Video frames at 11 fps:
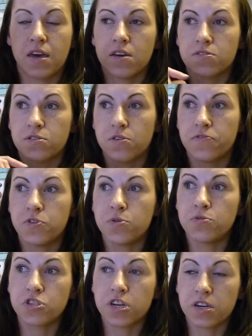So if
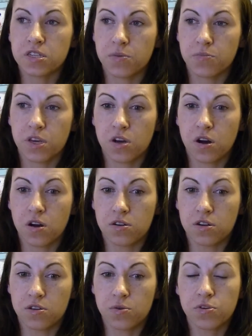you share something
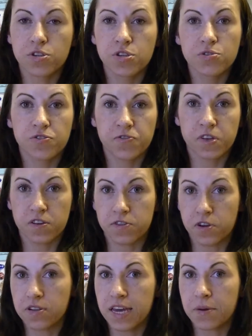on your newsfeed of
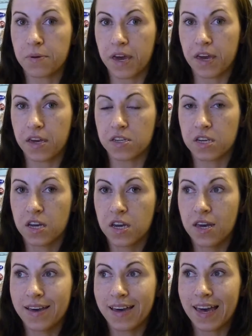your like page,
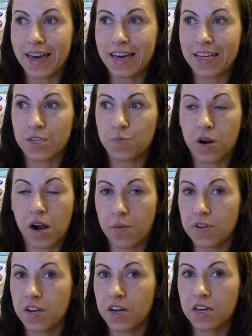it's
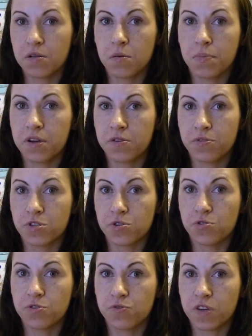probably not going to come up in anyone's
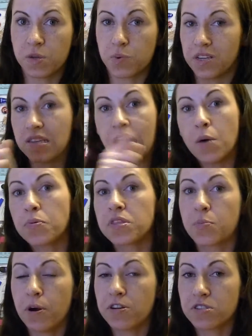newsfeed, but it's helping the
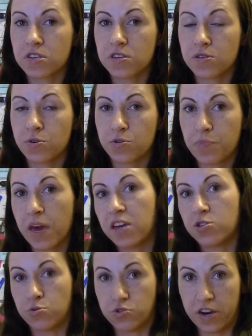person whose
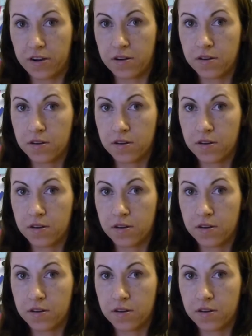page you shared.